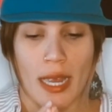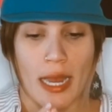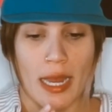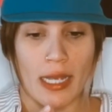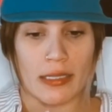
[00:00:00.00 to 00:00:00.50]

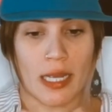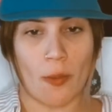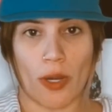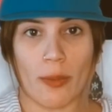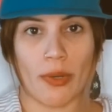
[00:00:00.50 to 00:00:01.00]
and I
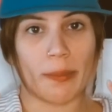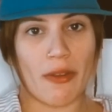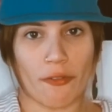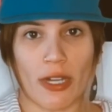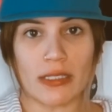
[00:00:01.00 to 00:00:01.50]
want to bring
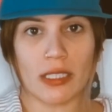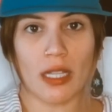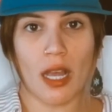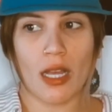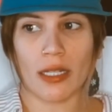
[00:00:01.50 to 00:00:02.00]
my friends
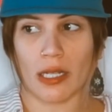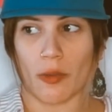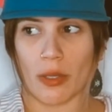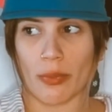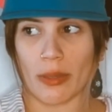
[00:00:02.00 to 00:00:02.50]
along and I
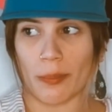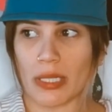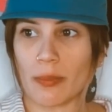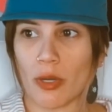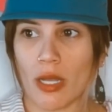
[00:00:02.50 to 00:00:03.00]
want to bring
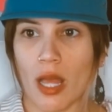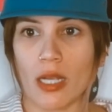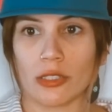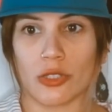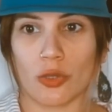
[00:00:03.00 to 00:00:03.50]
people
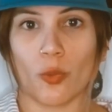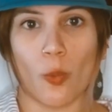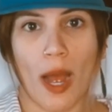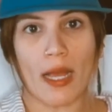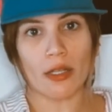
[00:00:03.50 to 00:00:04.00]
along to do
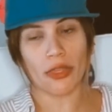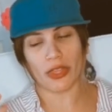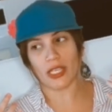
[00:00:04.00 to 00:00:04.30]
wild